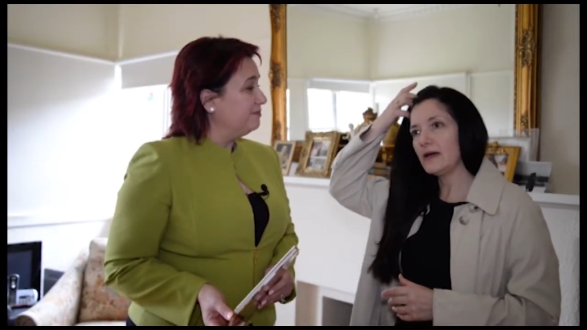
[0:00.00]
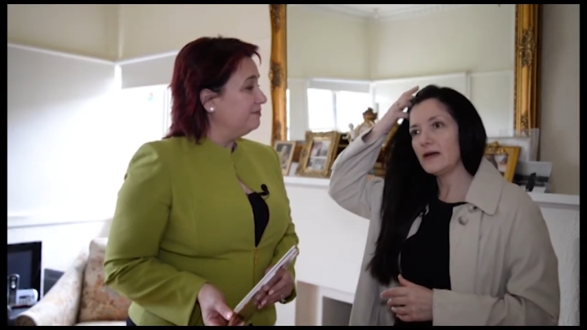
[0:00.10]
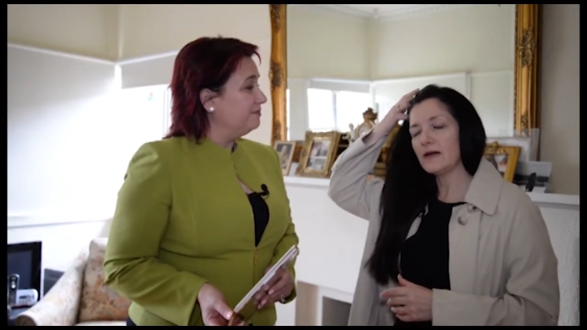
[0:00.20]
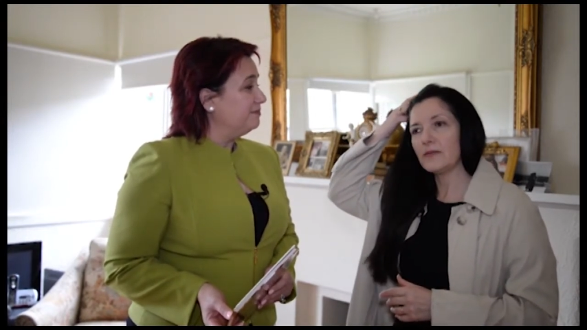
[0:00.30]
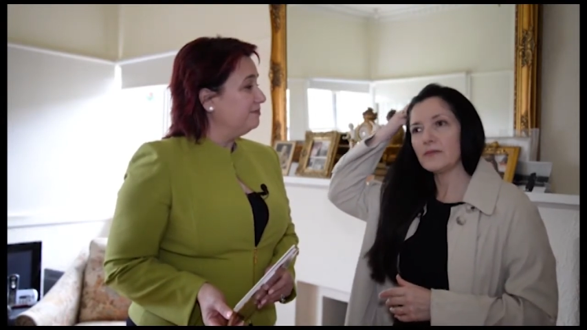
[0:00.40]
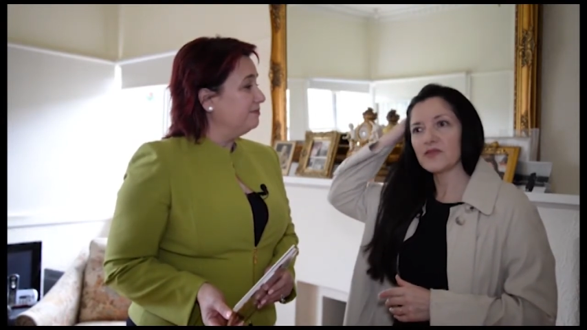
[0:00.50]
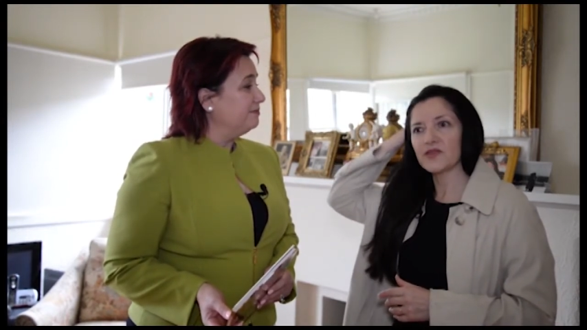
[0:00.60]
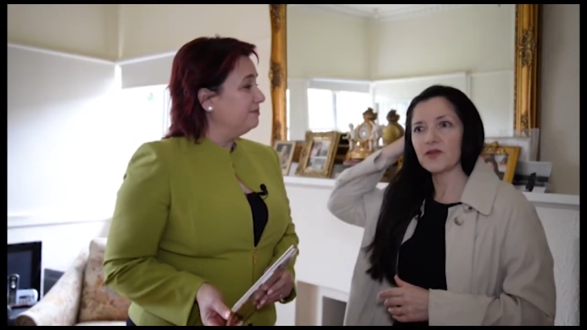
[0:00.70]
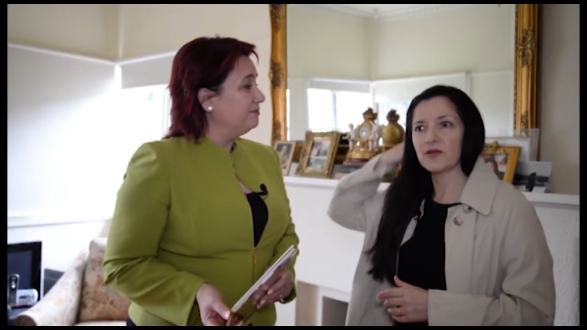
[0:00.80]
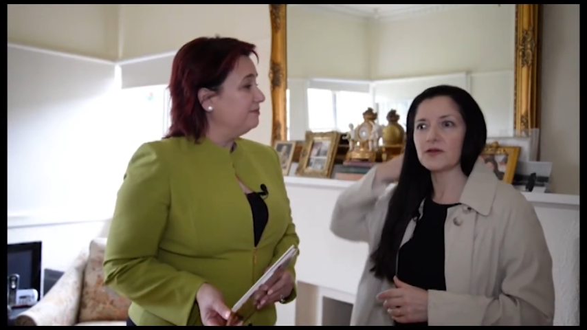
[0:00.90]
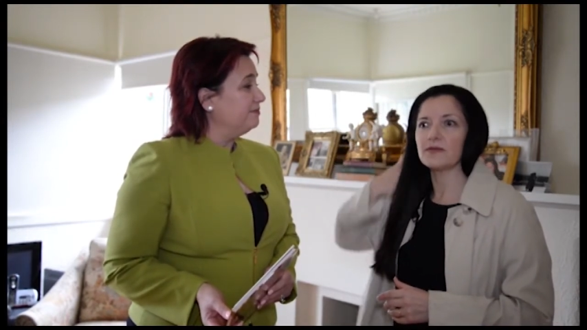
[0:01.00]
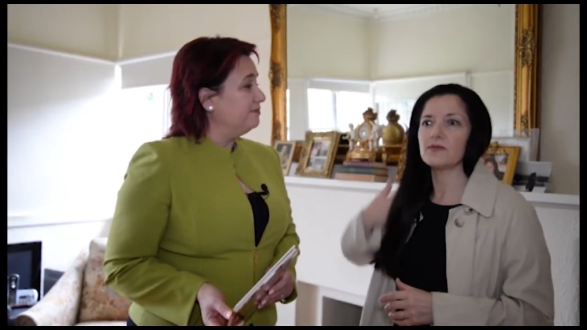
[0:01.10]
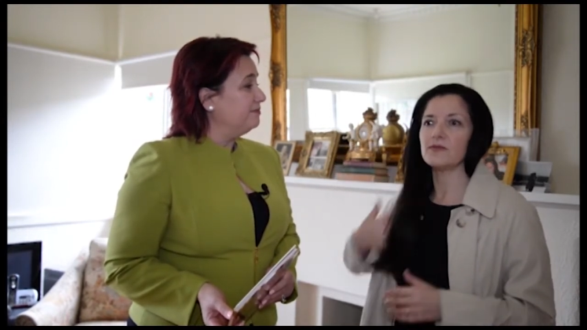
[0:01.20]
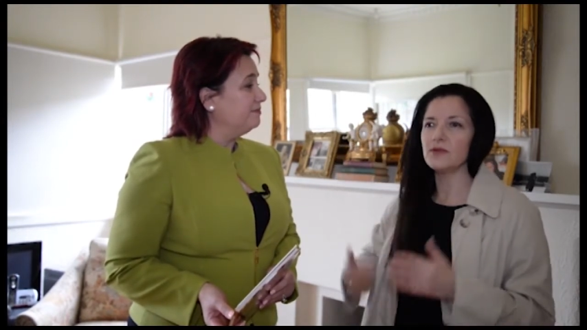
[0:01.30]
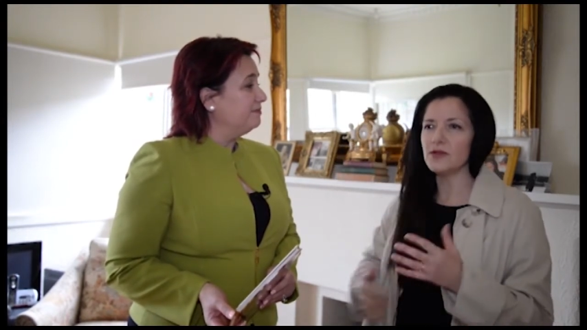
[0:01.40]
Speaker 1: Um, so
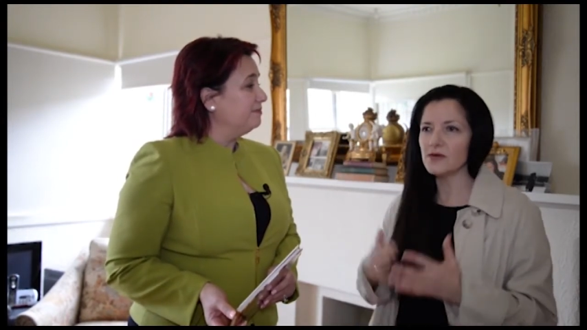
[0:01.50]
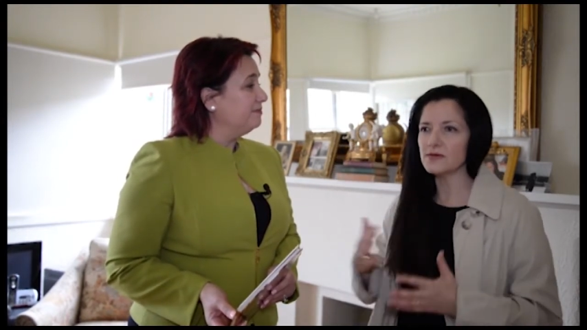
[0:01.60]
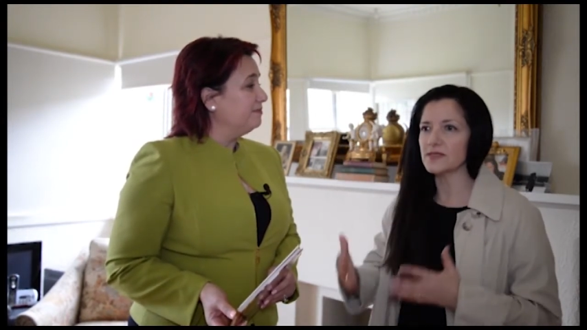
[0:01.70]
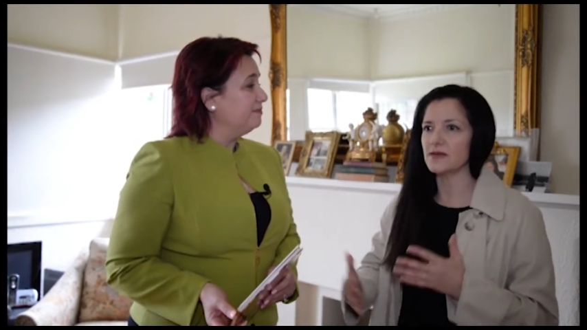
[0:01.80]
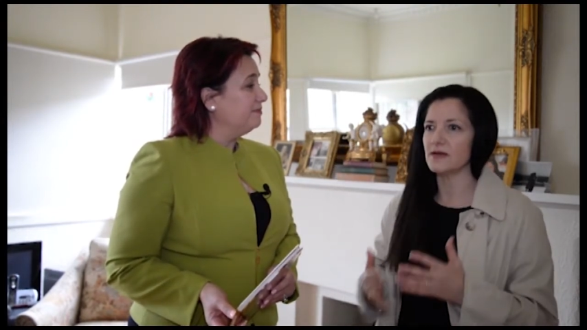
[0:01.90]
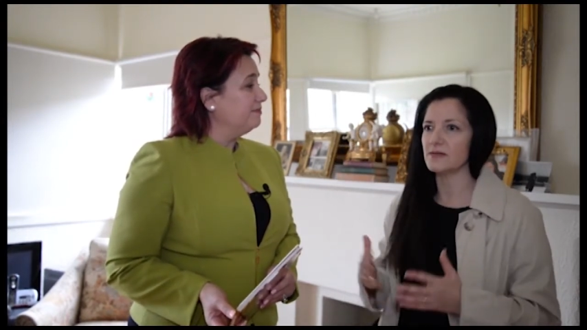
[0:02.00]
long time